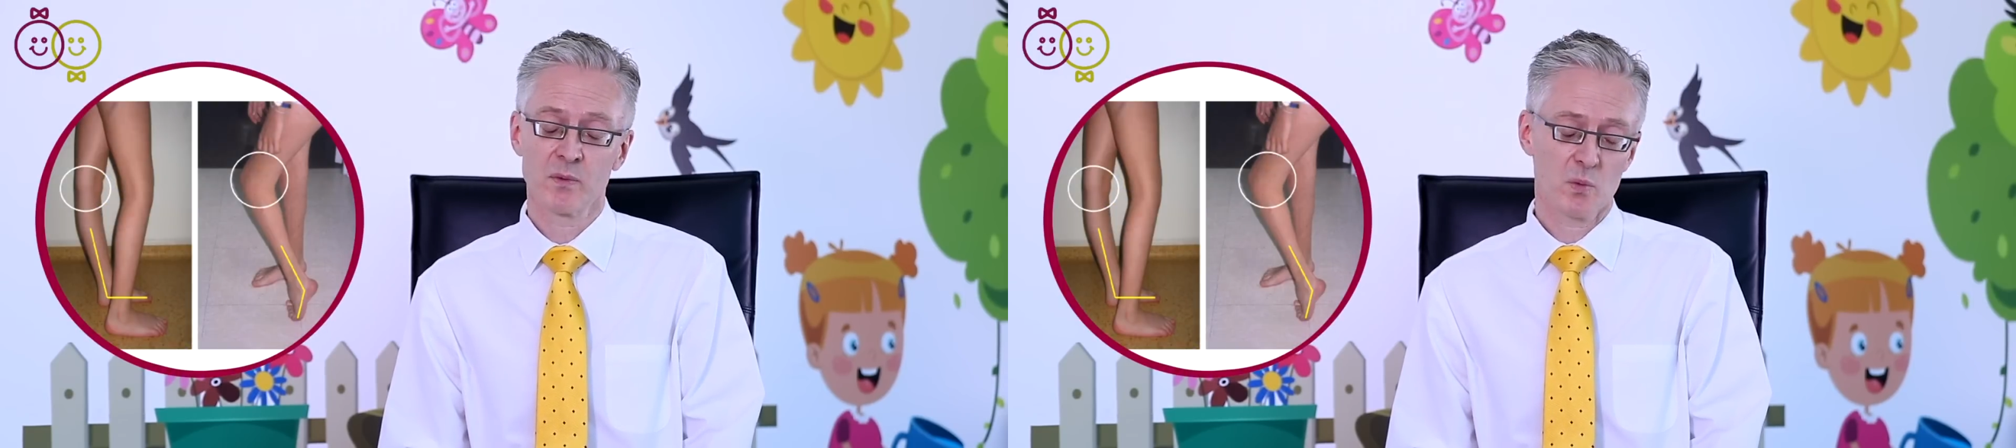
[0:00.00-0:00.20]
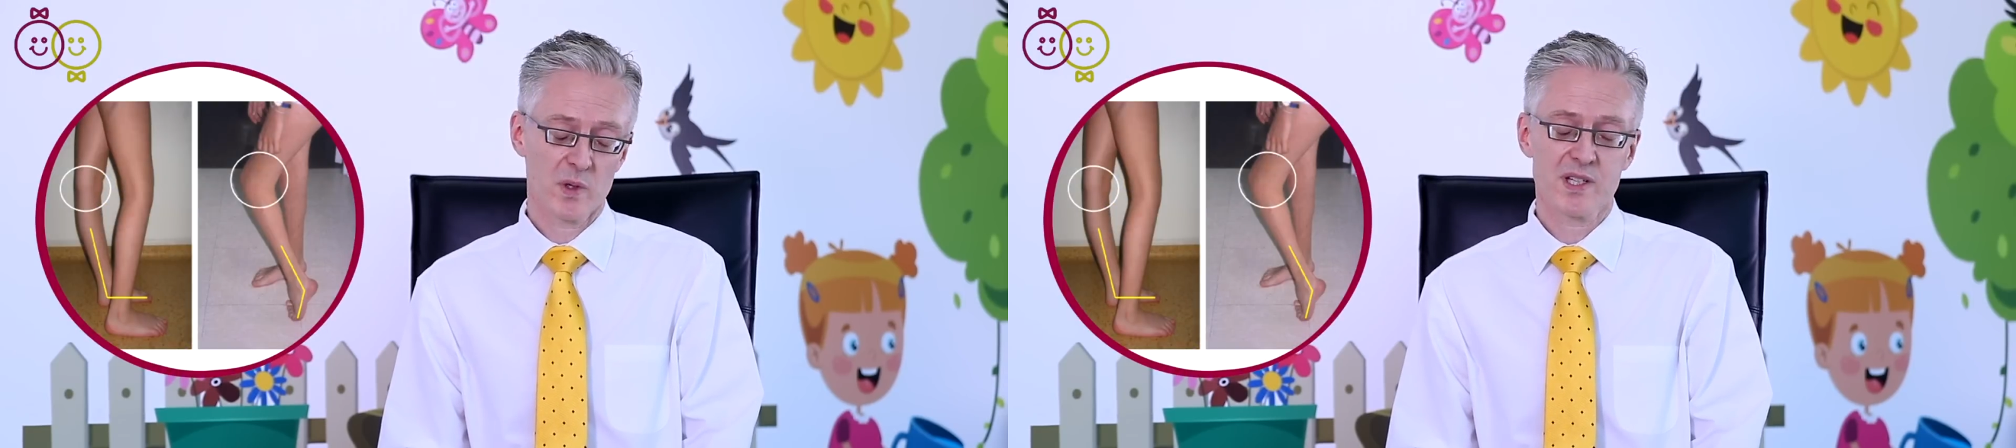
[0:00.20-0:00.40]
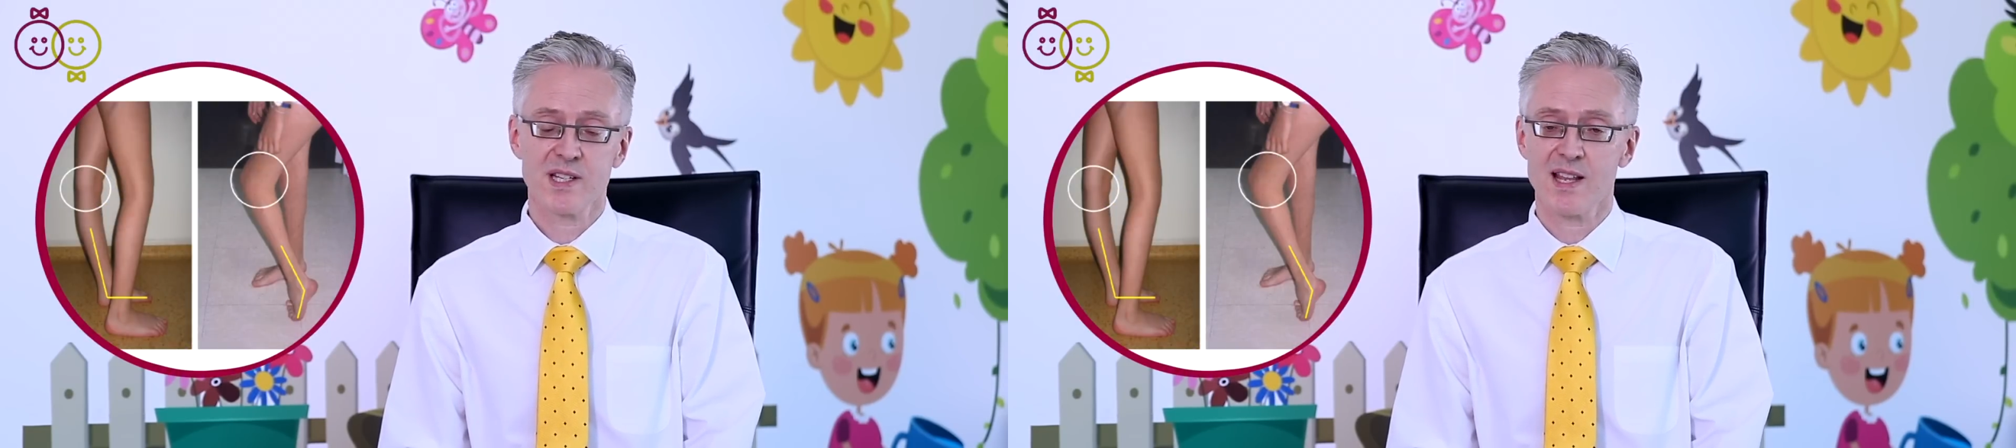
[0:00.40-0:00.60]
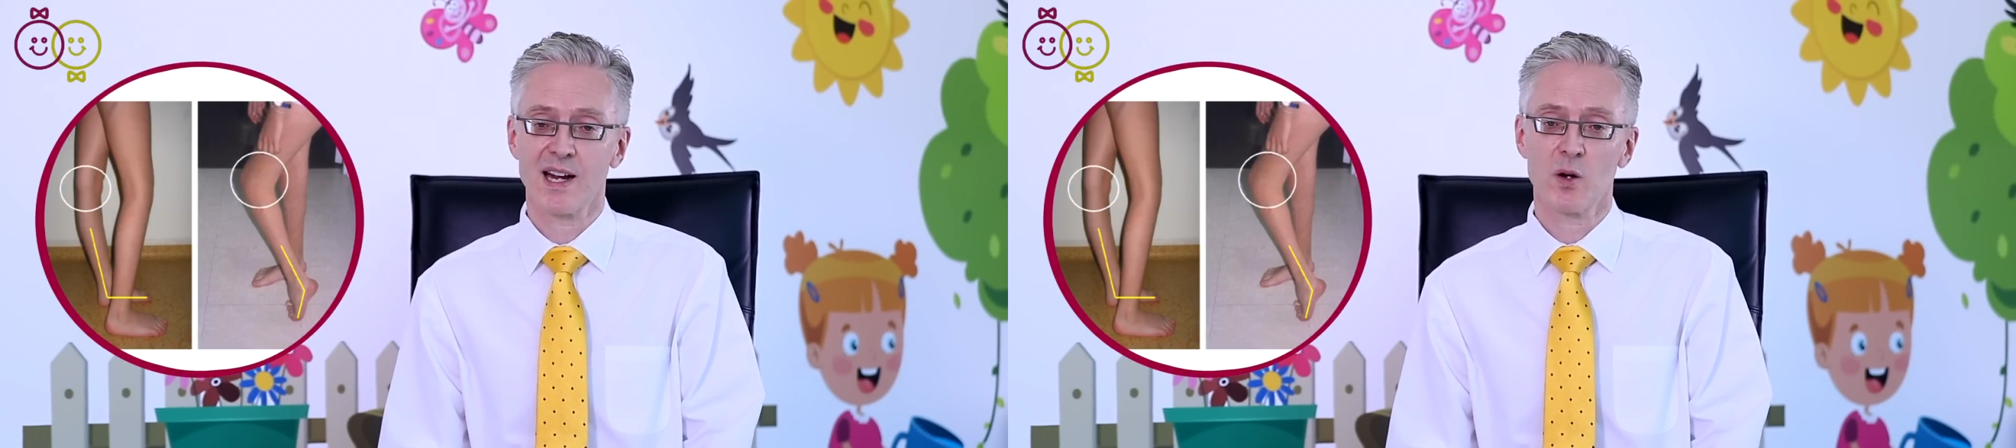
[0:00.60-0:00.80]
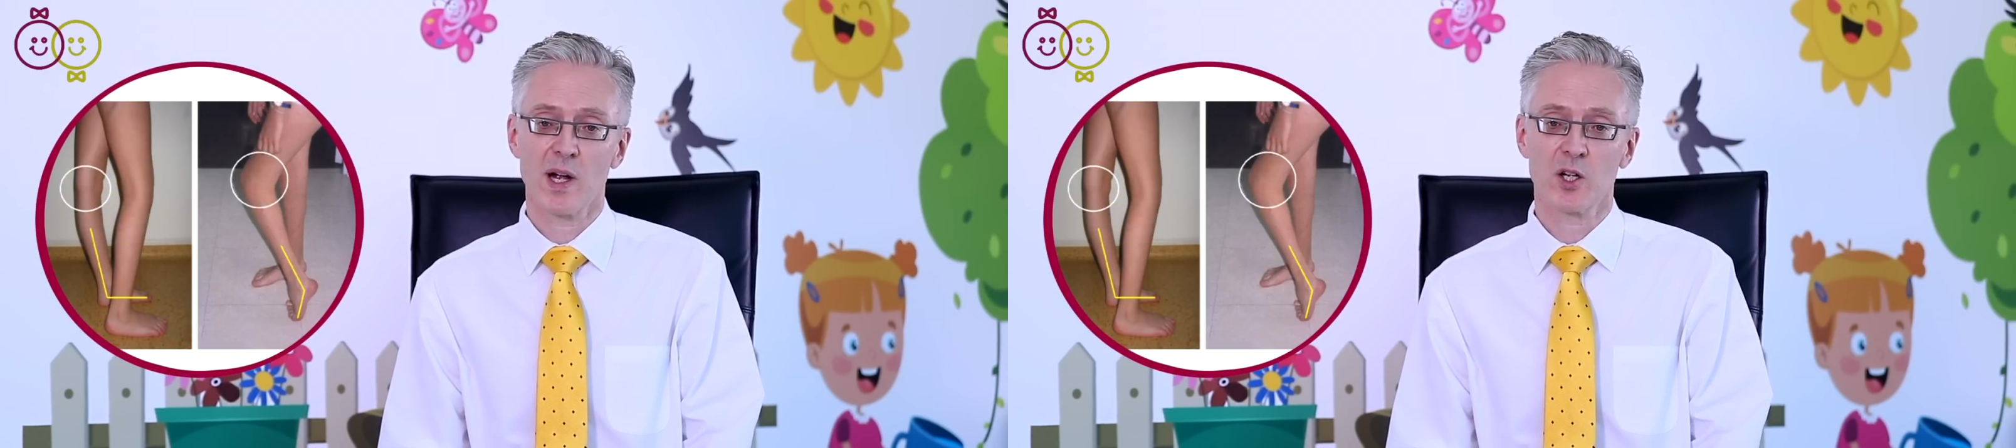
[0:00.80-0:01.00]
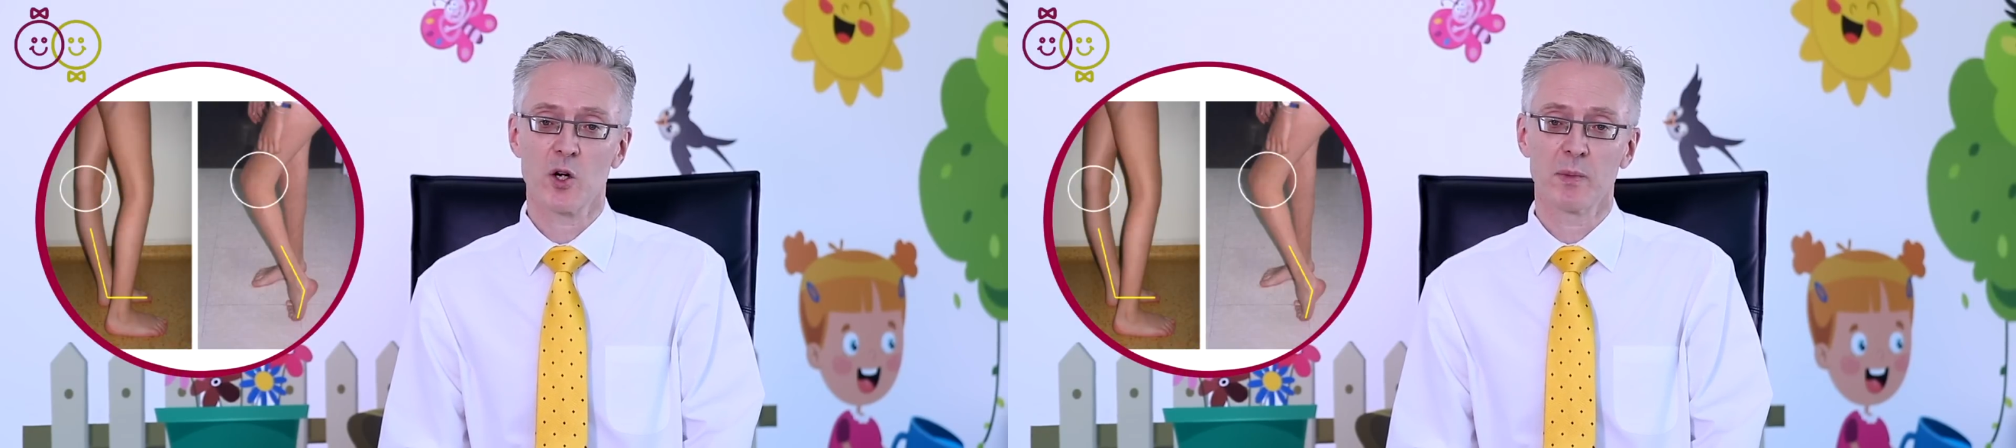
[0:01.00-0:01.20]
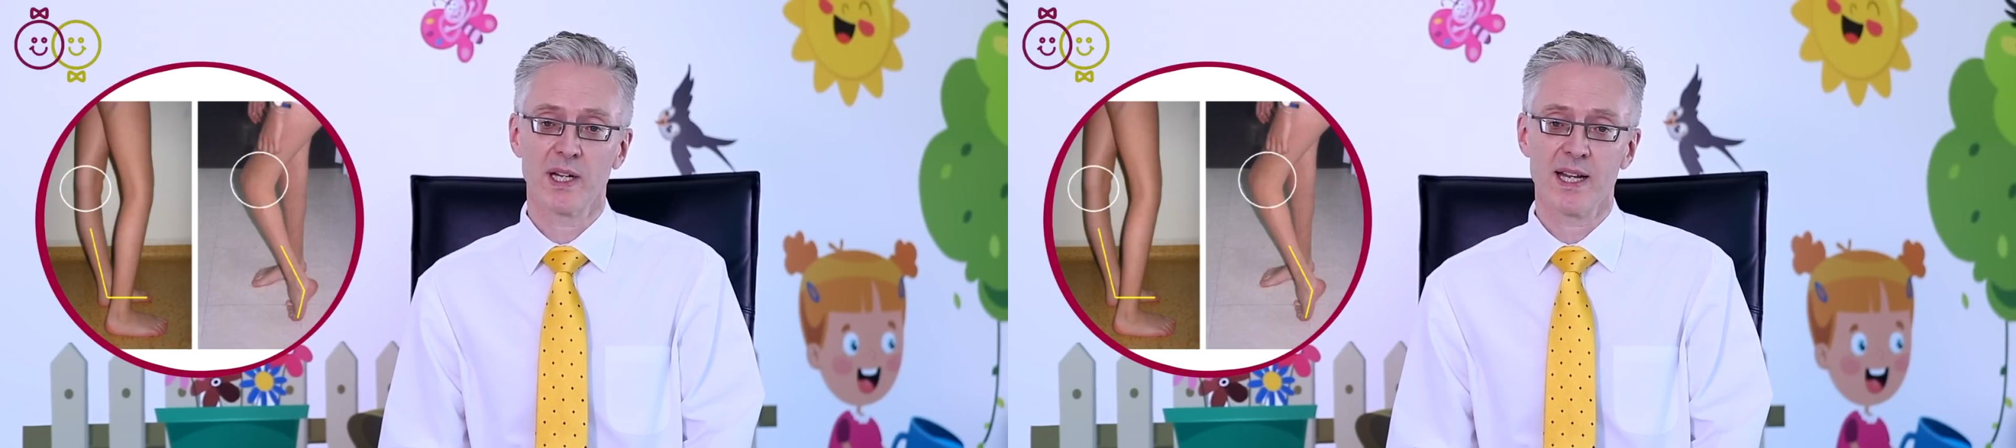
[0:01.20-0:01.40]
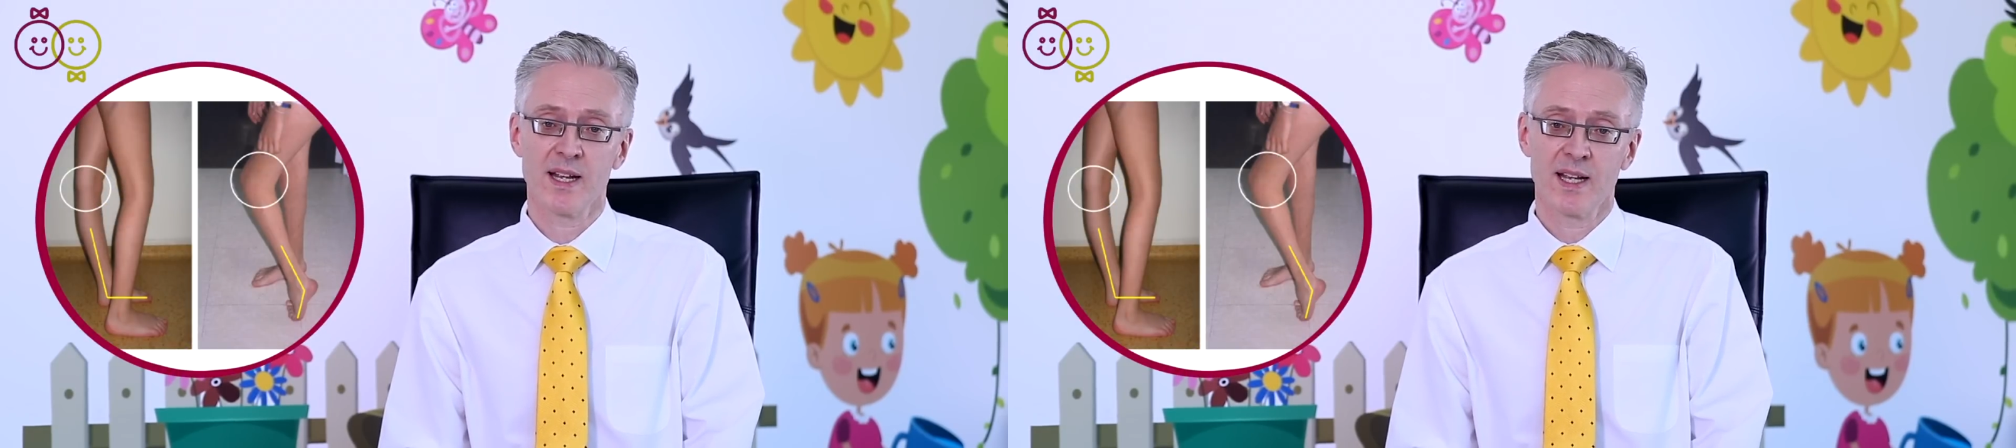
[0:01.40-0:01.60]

We see that quite commonly